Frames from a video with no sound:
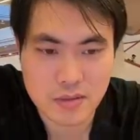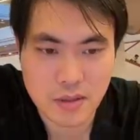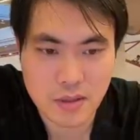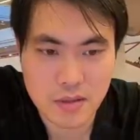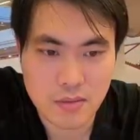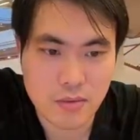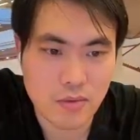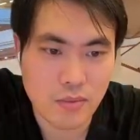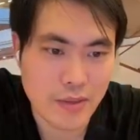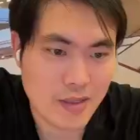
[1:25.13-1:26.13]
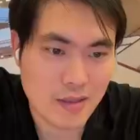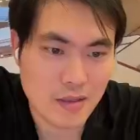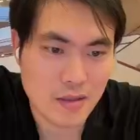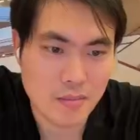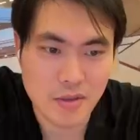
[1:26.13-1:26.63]
day or
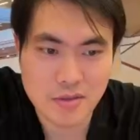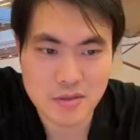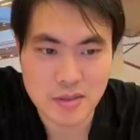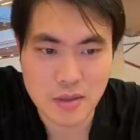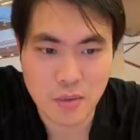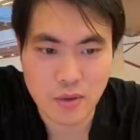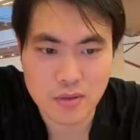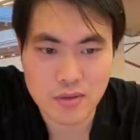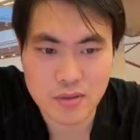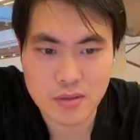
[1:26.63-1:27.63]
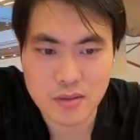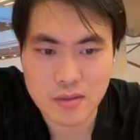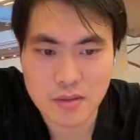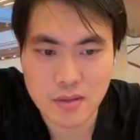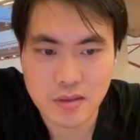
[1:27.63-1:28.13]
weekly, monthly, quarterly,
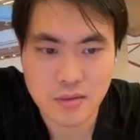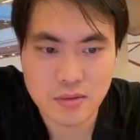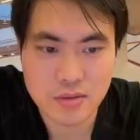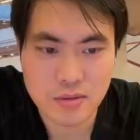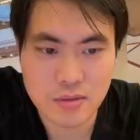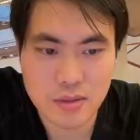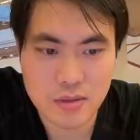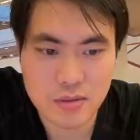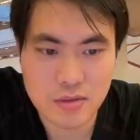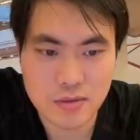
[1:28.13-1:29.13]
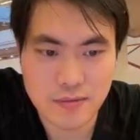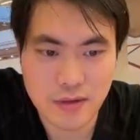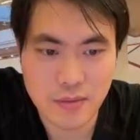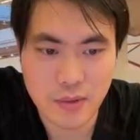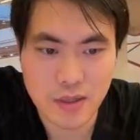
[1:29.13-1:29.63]
and also you need to
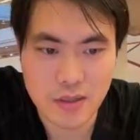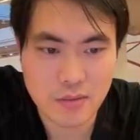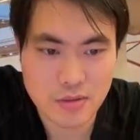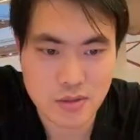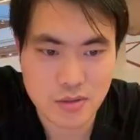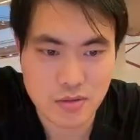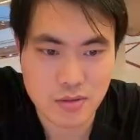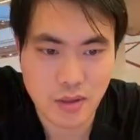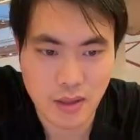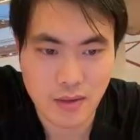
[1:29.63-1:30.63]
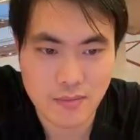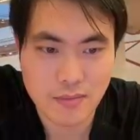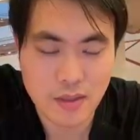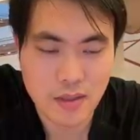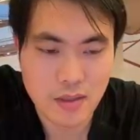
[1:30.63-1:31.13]
define what kind of stock you have.
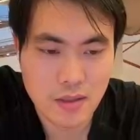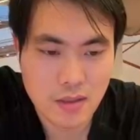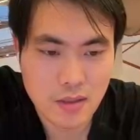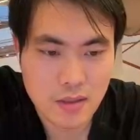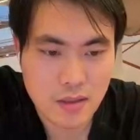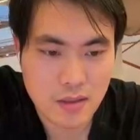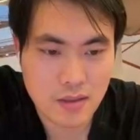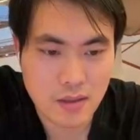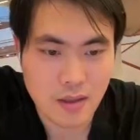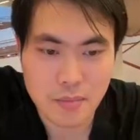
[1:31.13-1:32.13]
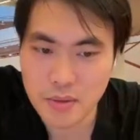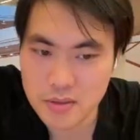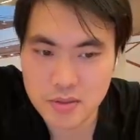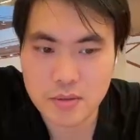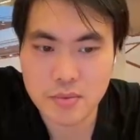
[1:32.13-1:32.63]
And I
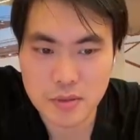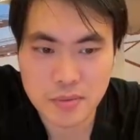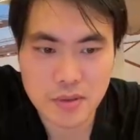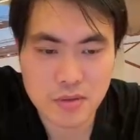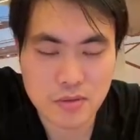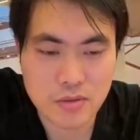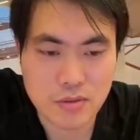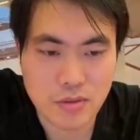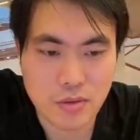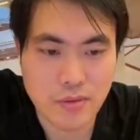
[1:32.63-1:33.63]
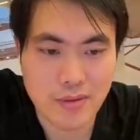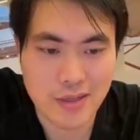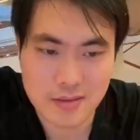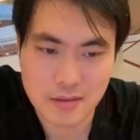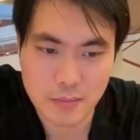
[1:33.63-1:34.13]
personally prefer to own
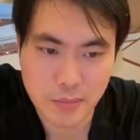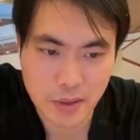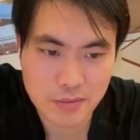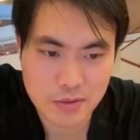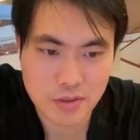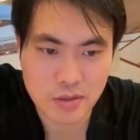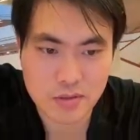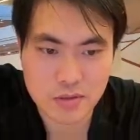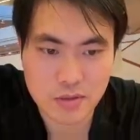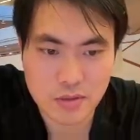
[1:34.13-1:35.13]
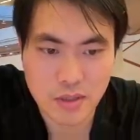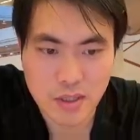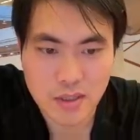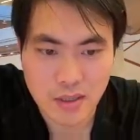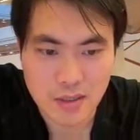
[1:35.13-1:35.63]
less than 5 stocks, so
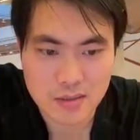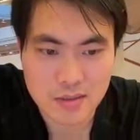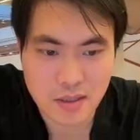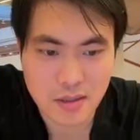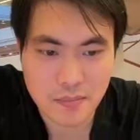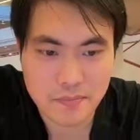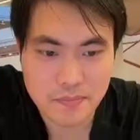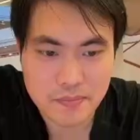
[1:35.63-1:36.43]
I set up.